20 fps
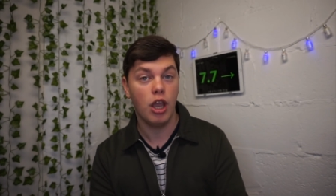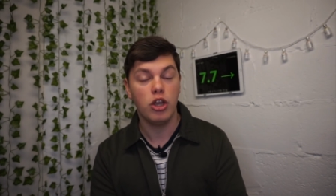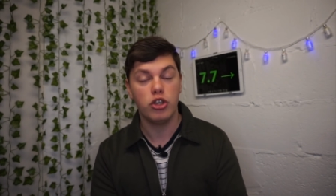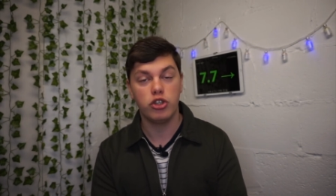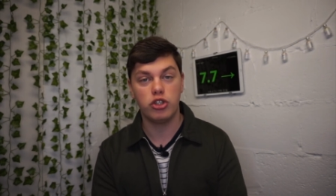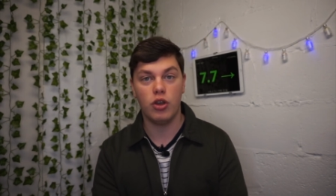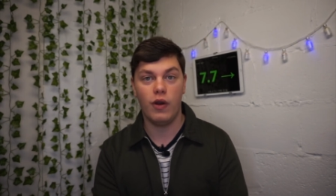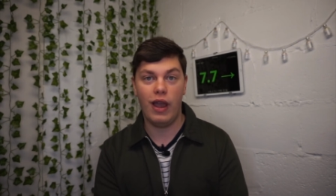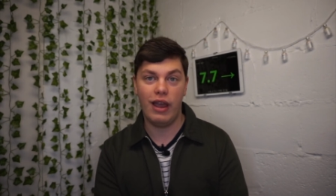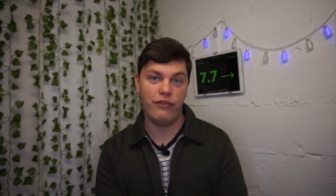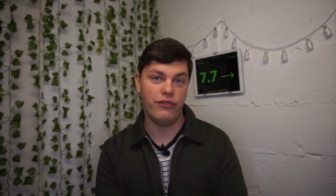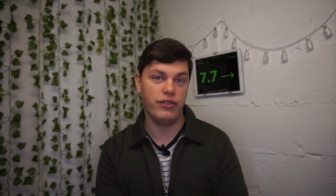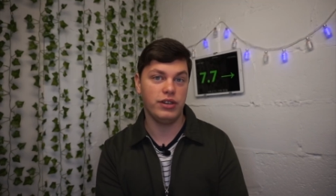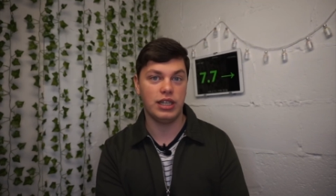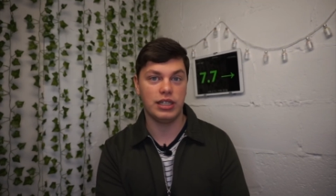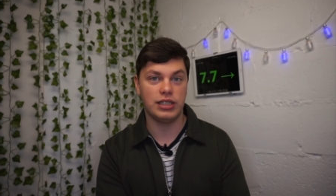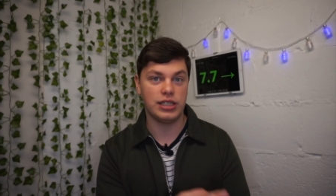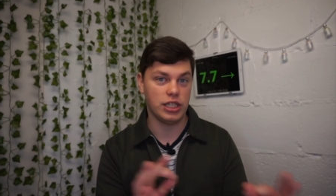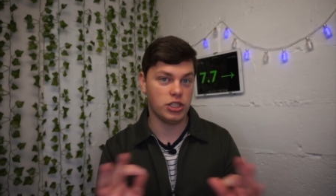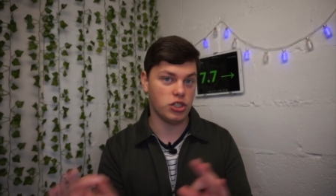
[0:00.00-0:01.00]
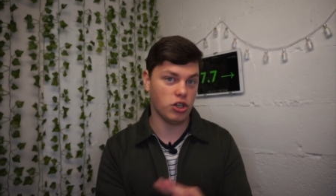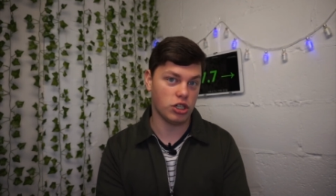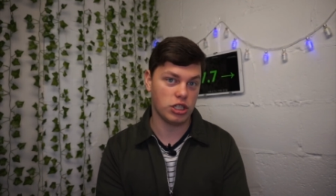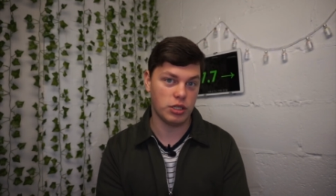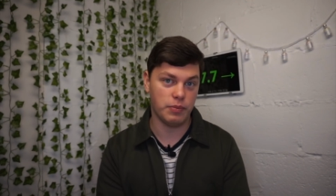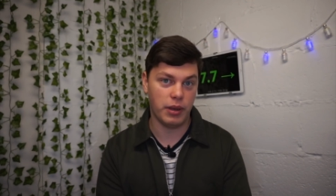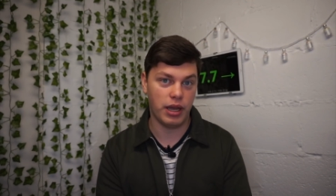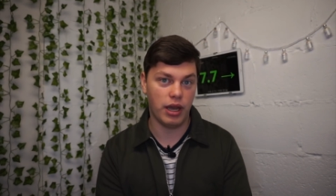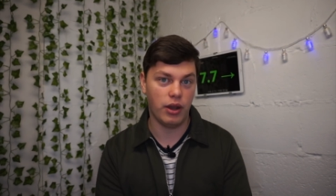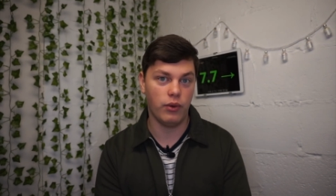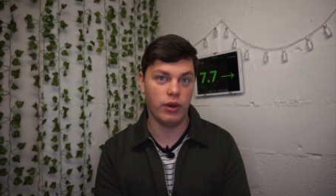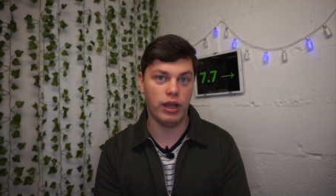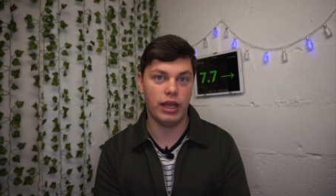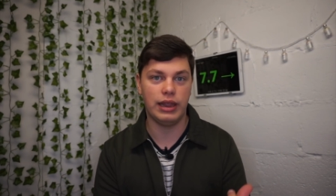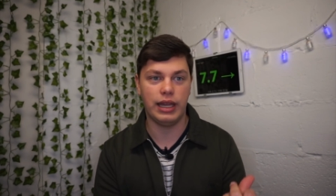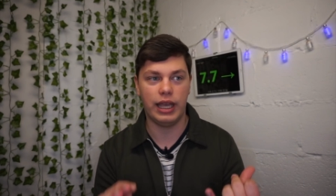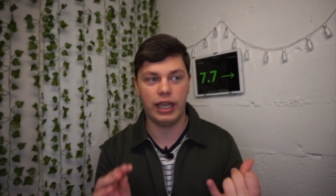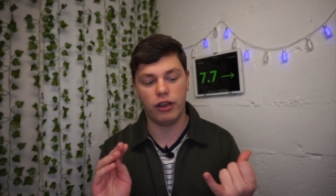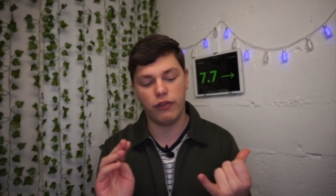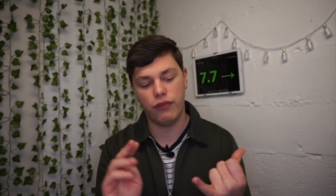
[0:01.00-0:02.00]
So everything that they talked about,
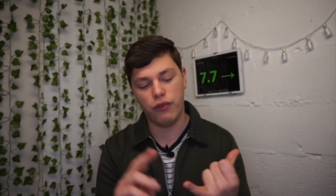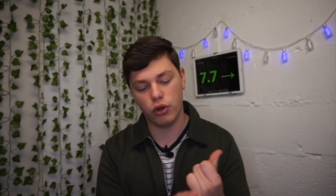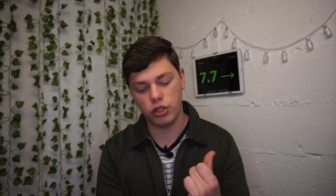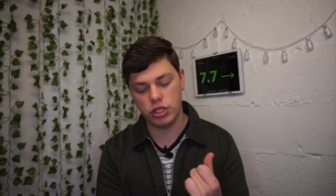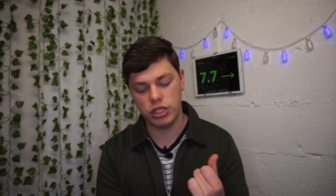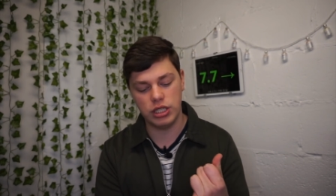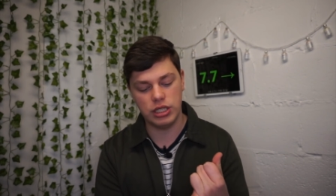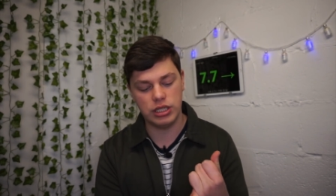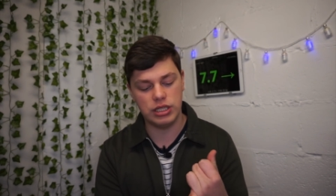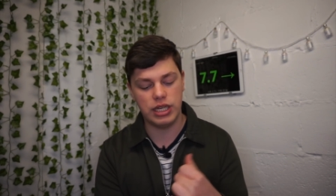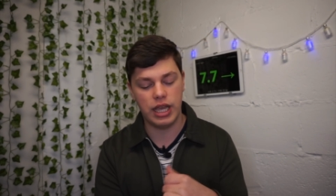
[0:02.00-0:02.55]
like 14